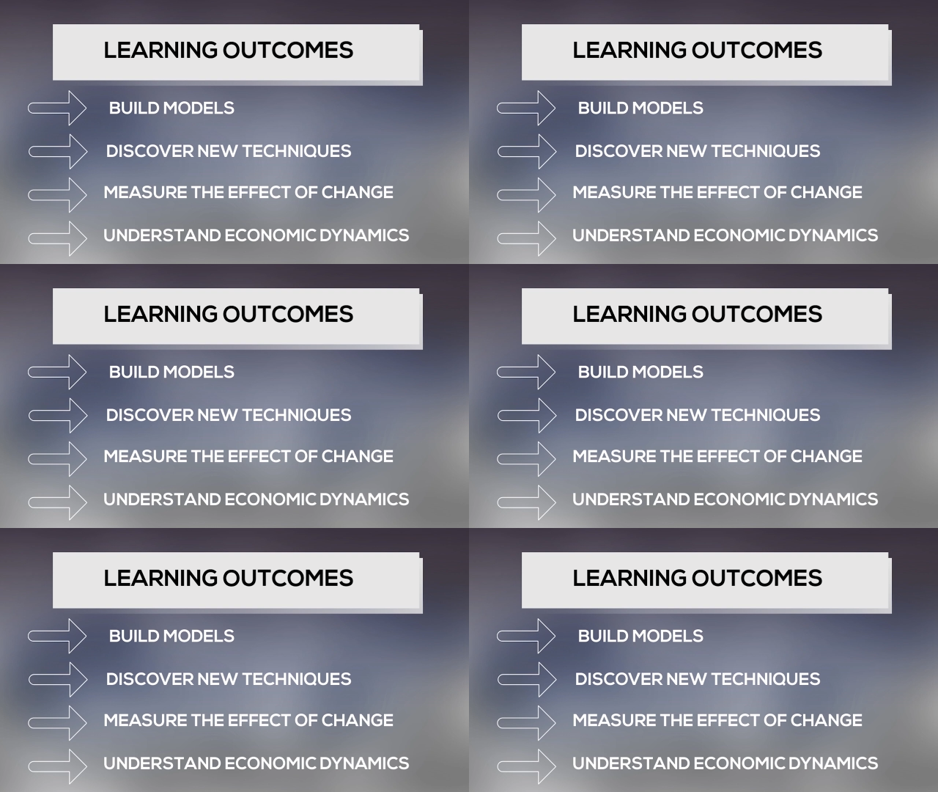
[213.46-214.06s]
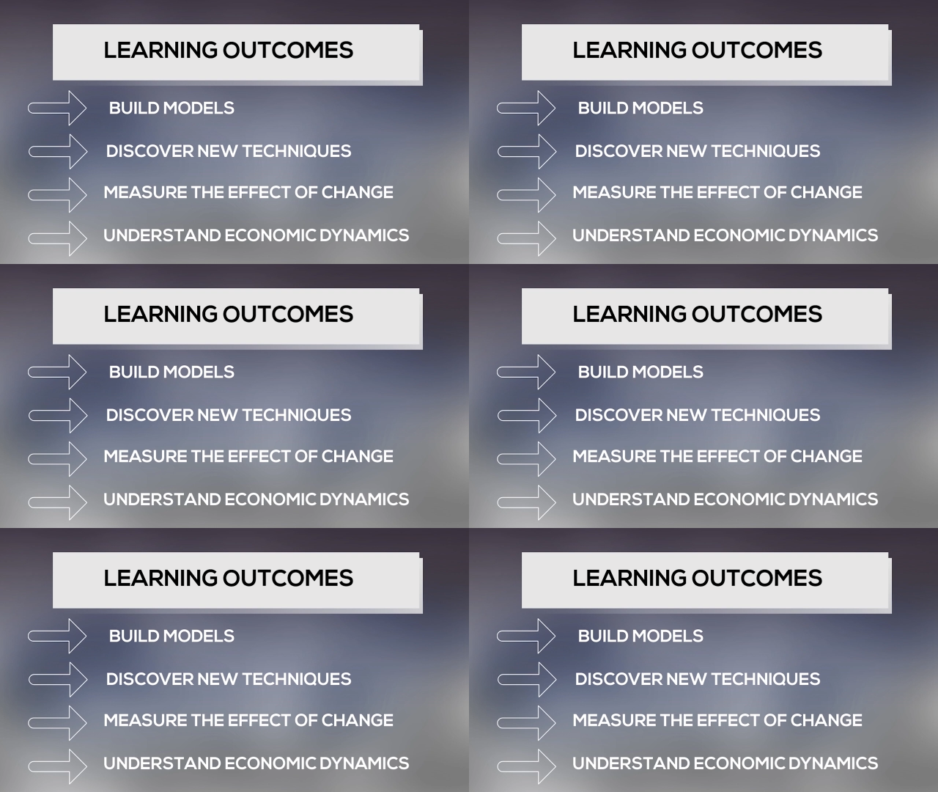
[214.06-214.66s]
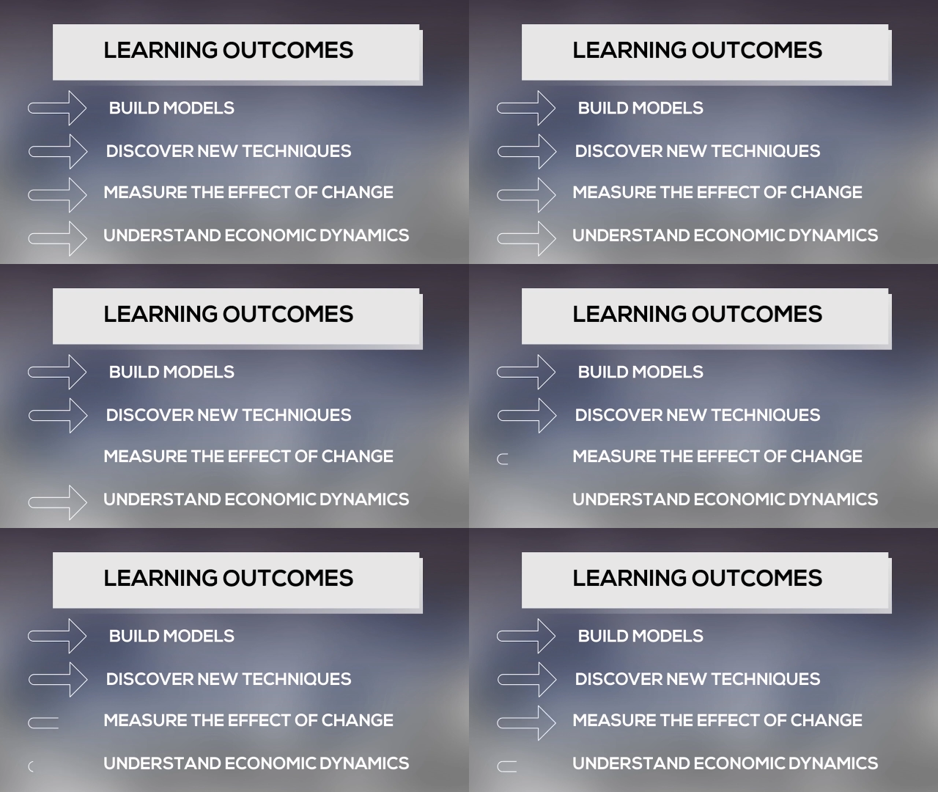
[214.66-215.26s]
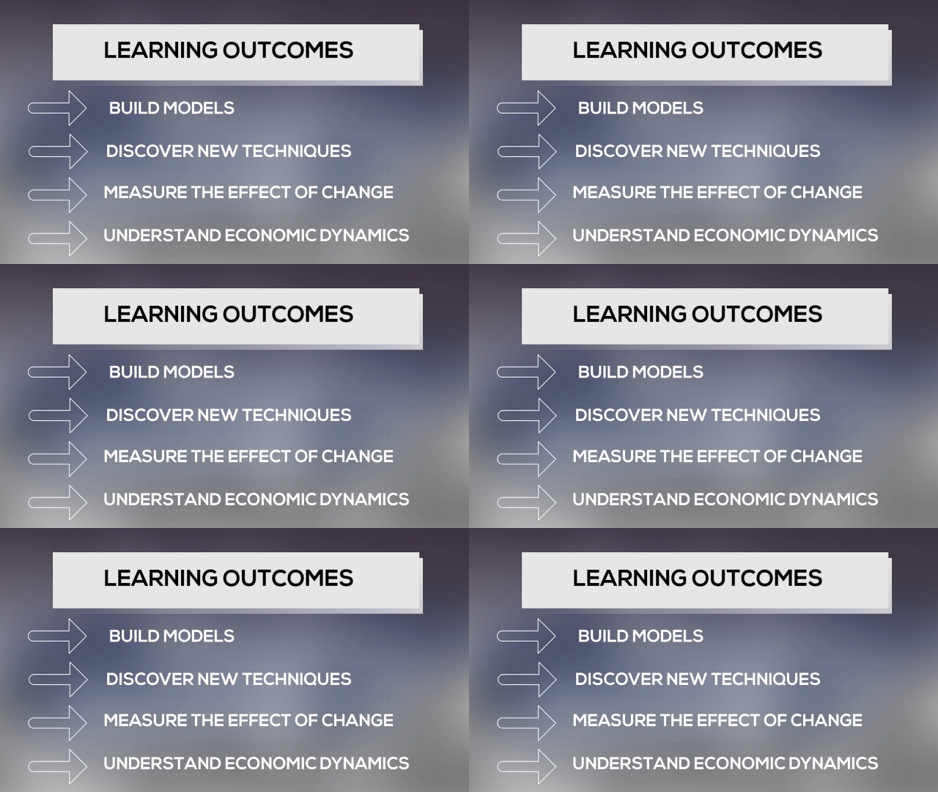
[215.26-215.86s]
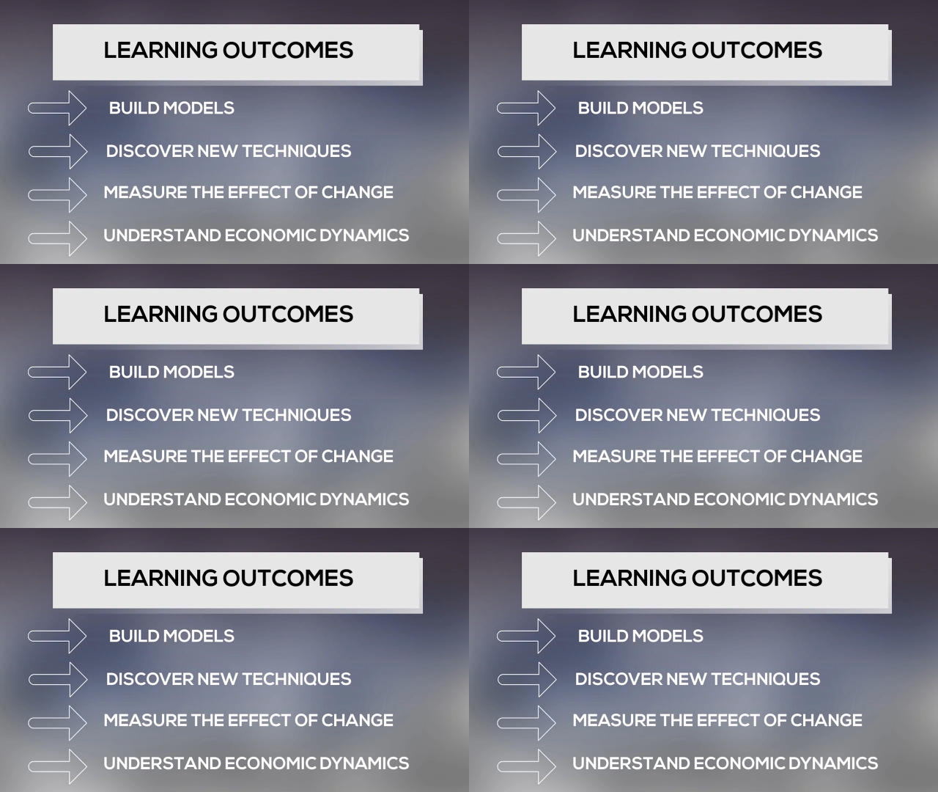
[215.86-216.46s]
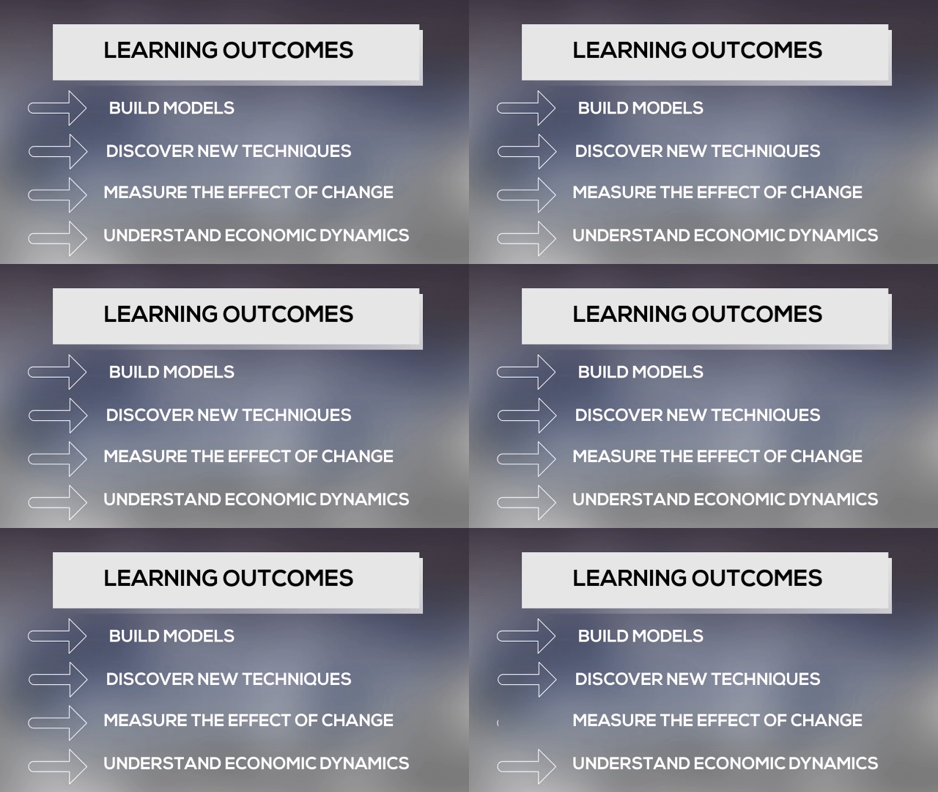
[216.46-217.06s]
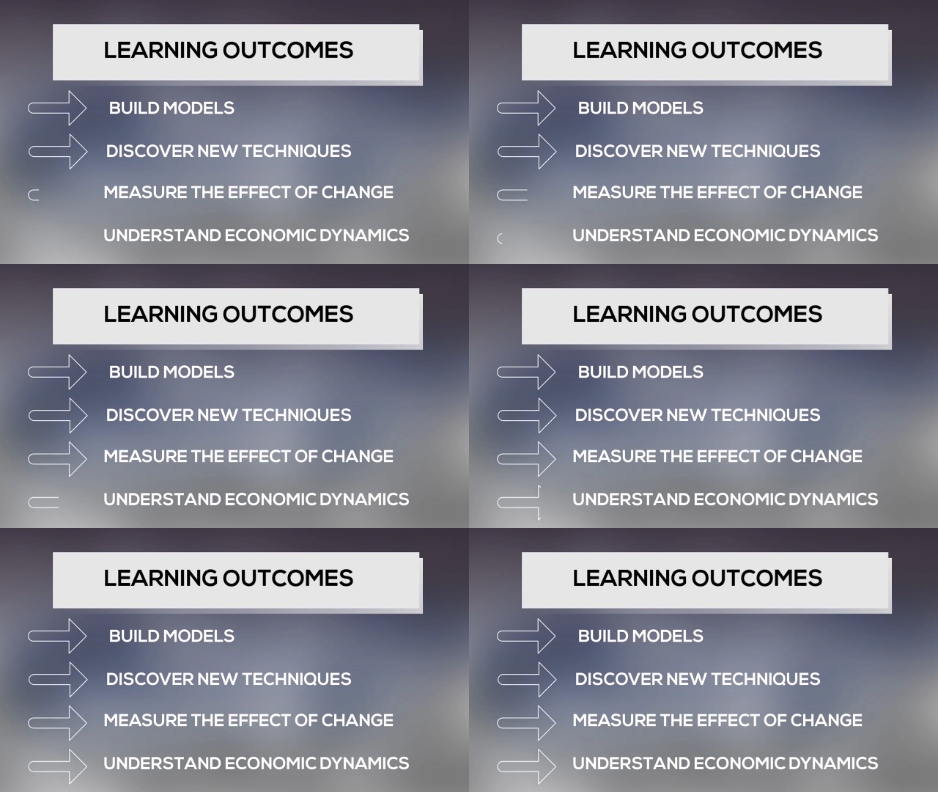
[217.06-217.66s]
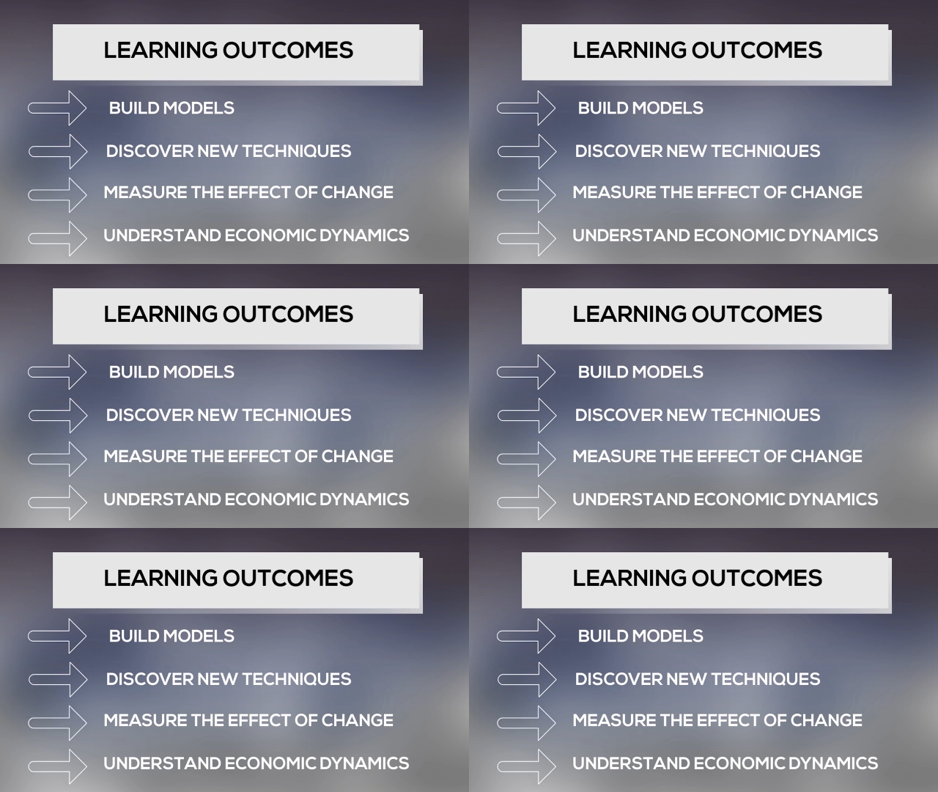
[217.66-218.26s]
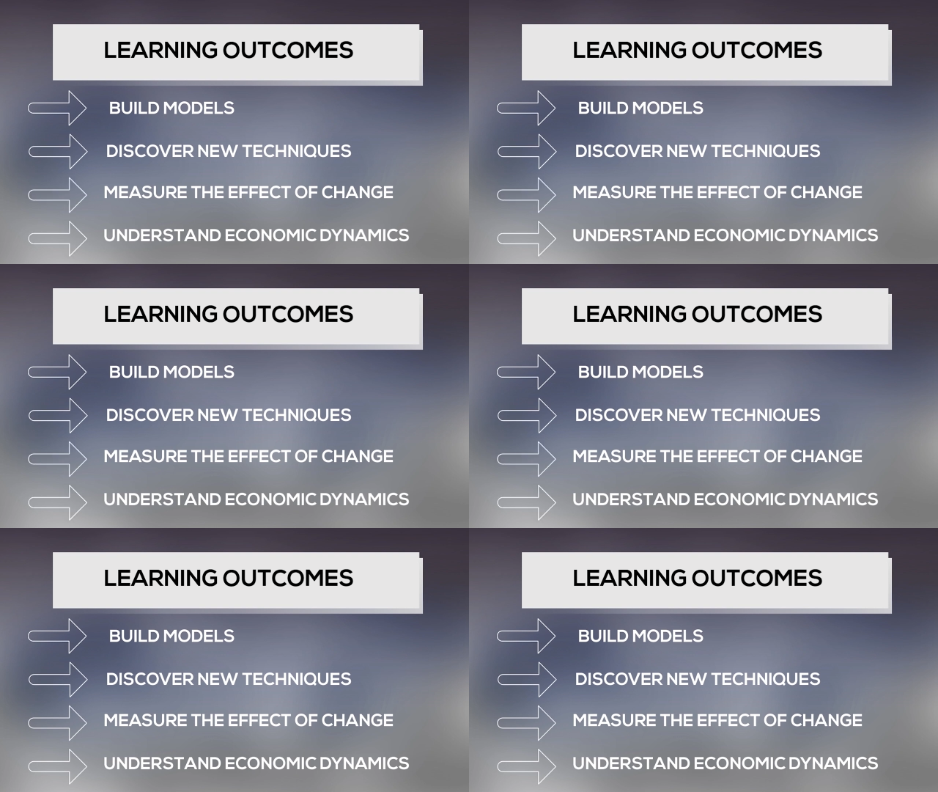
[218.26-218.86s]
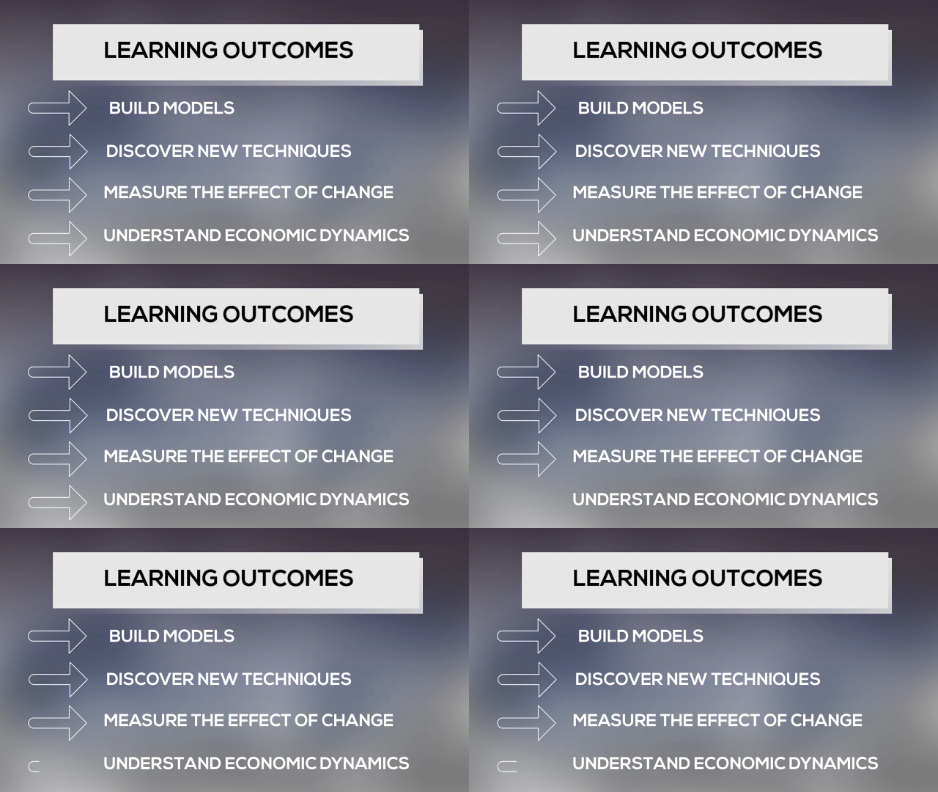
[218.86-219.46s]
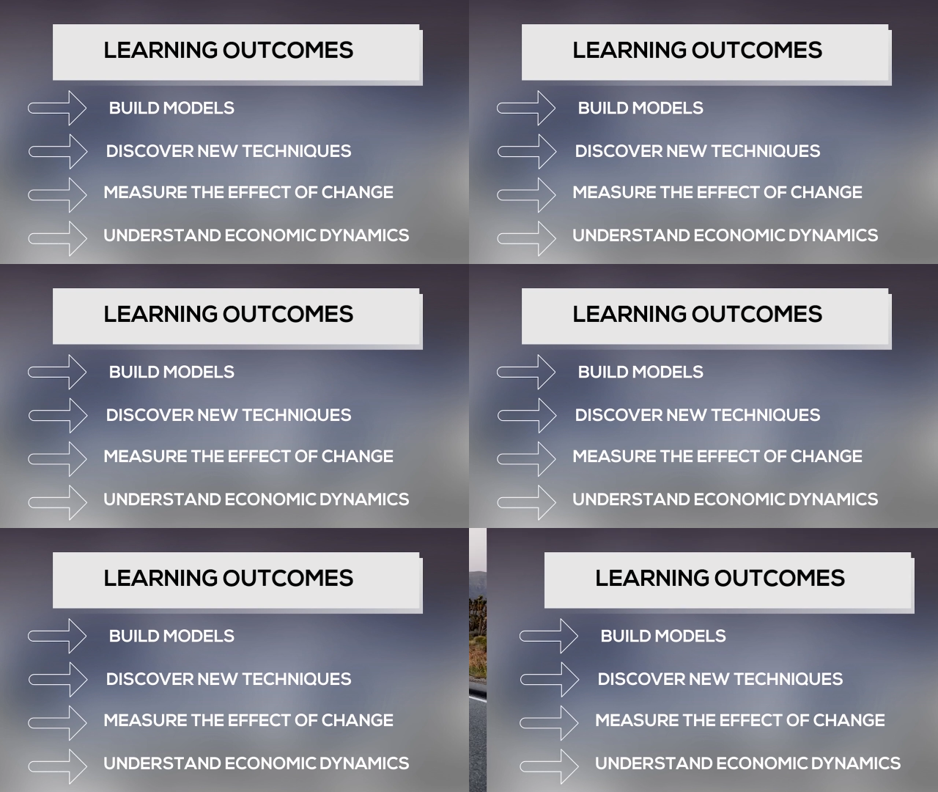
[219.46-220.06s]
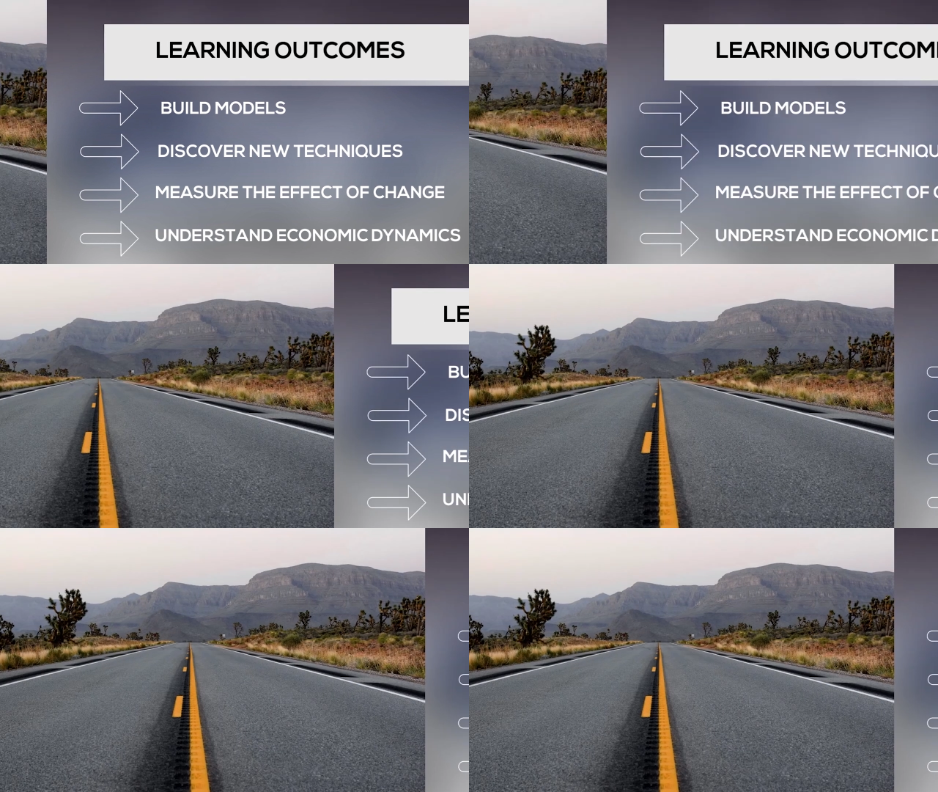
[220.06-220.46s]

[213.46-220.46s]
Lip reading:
Nobody's mouth can be seen.